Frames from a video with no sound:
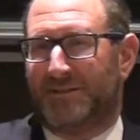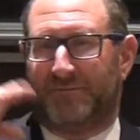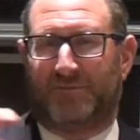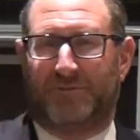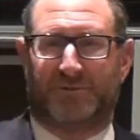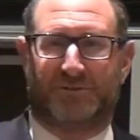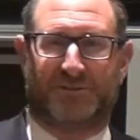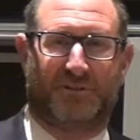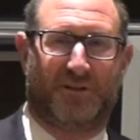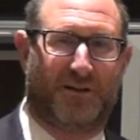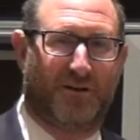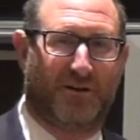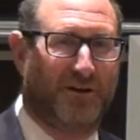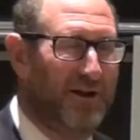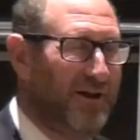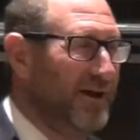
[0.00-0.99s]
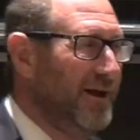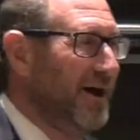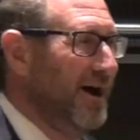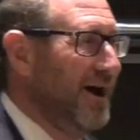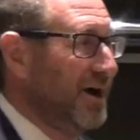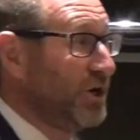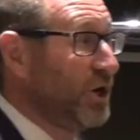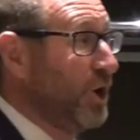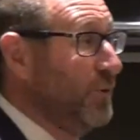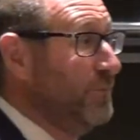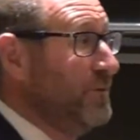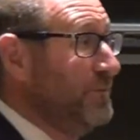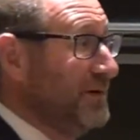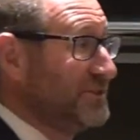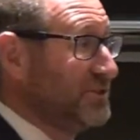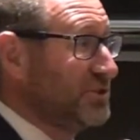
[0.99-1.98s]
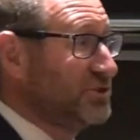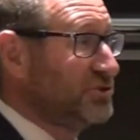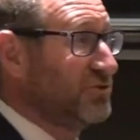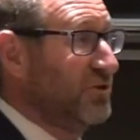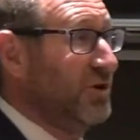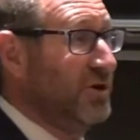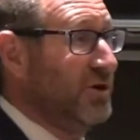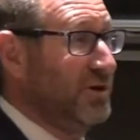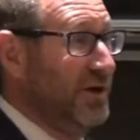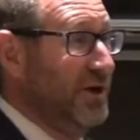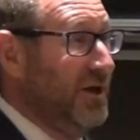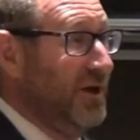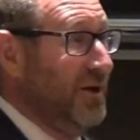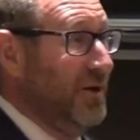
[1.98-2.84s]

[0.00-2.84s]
that first letter. Gopin makes a strong